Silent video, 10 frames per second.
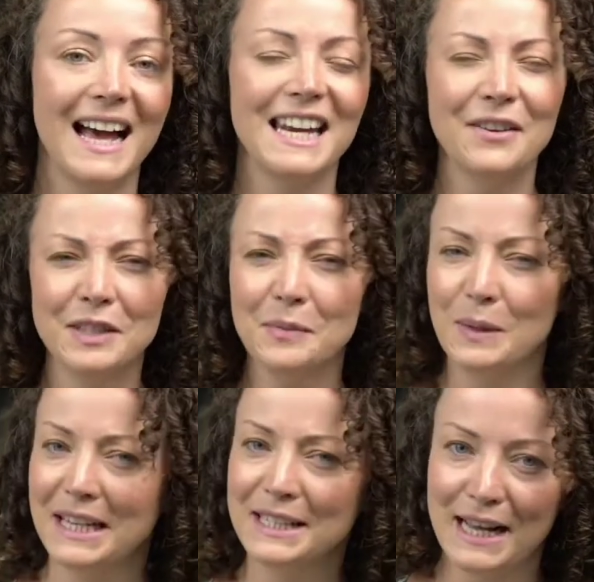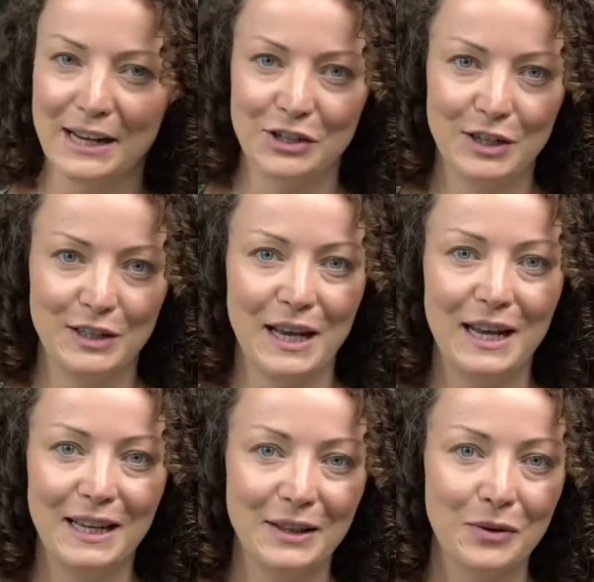And if someone is actually
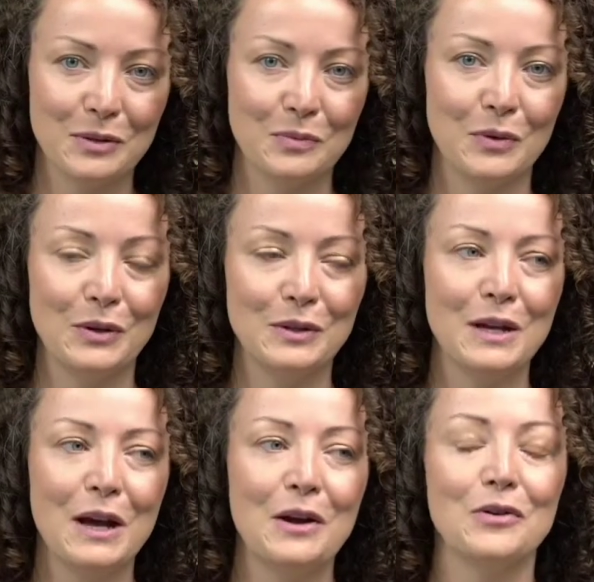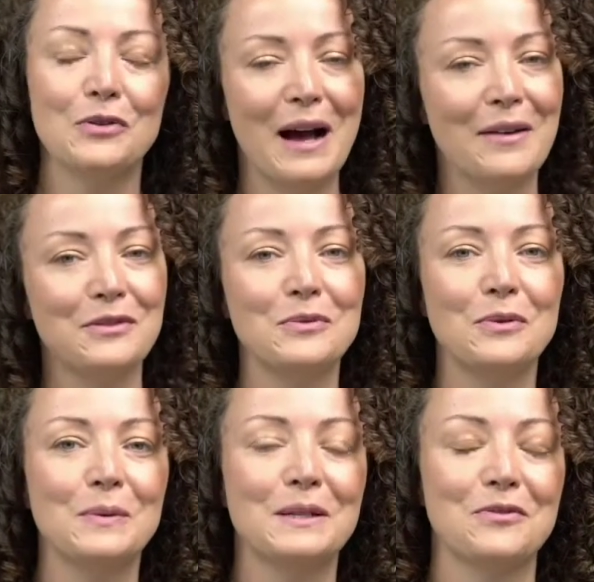saying those words, you have to
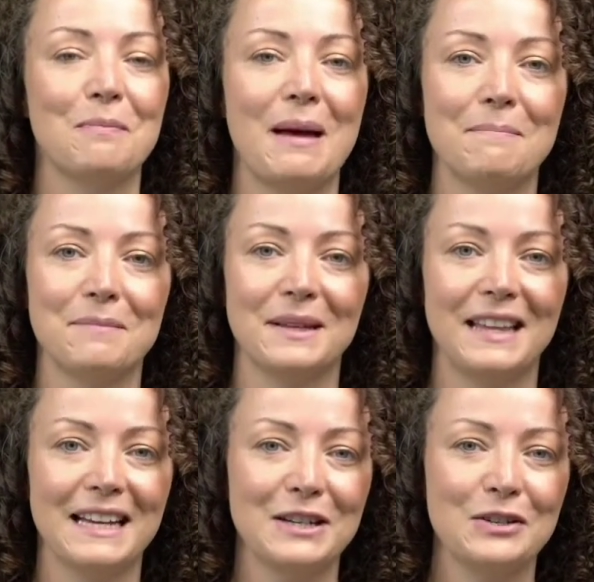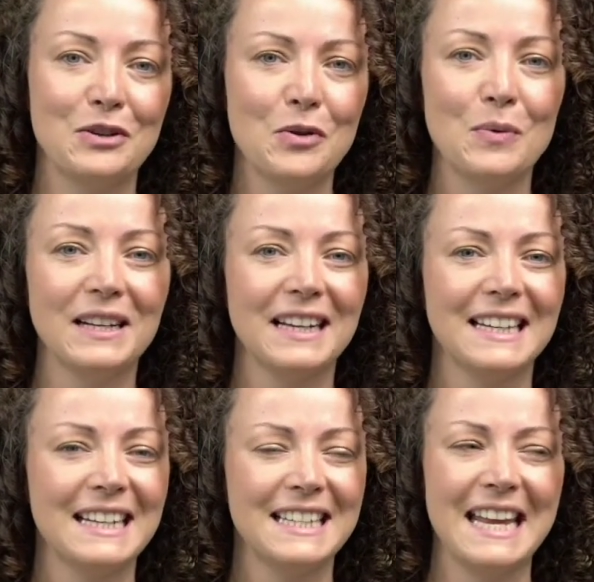always remember that no one
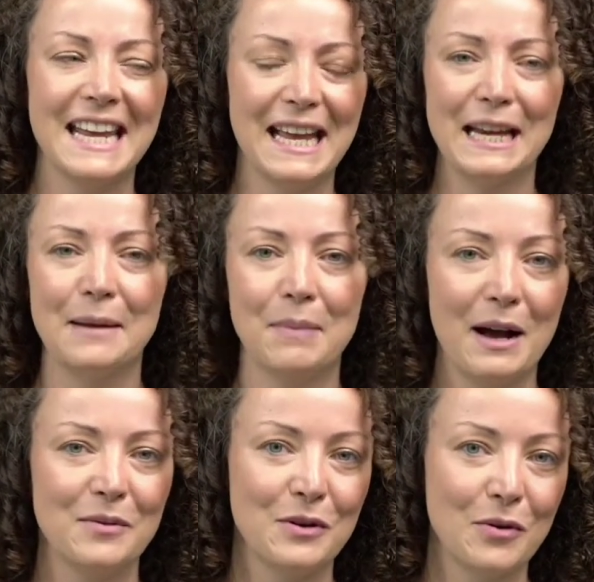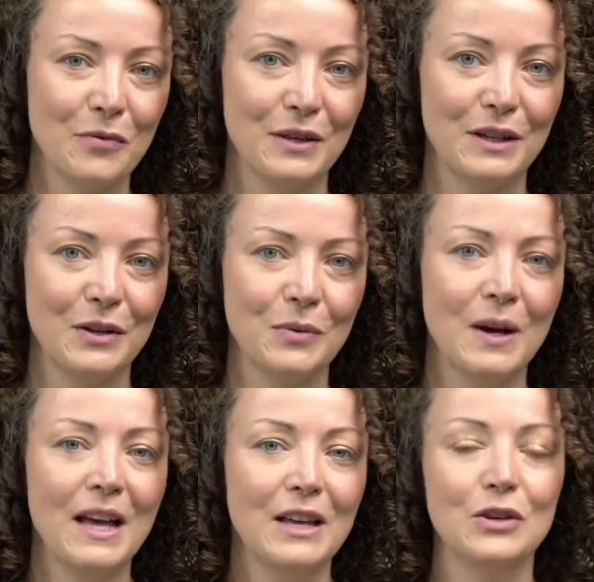can take any power over you.
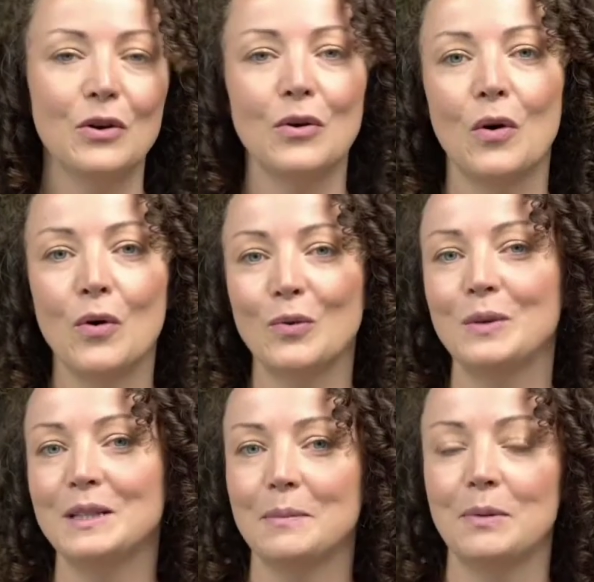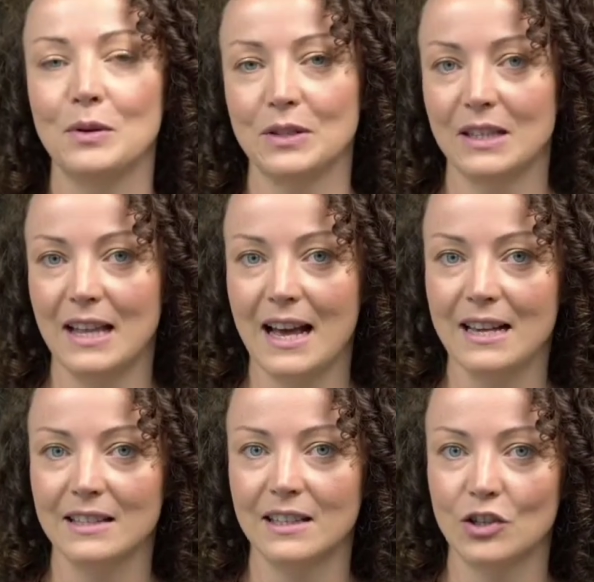You're always the person that
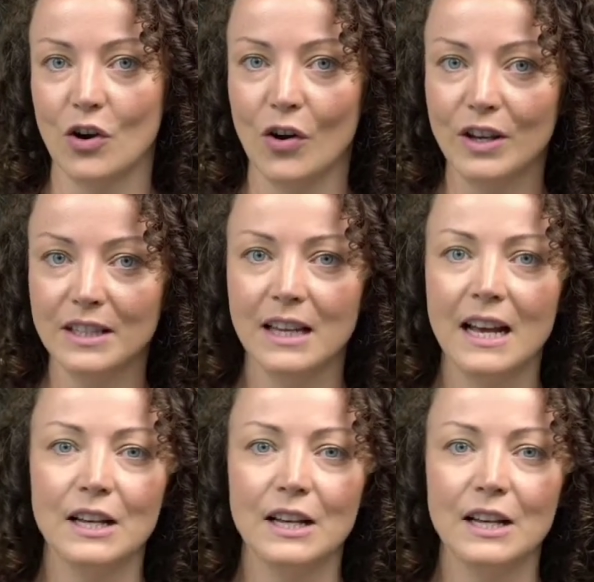has the choice.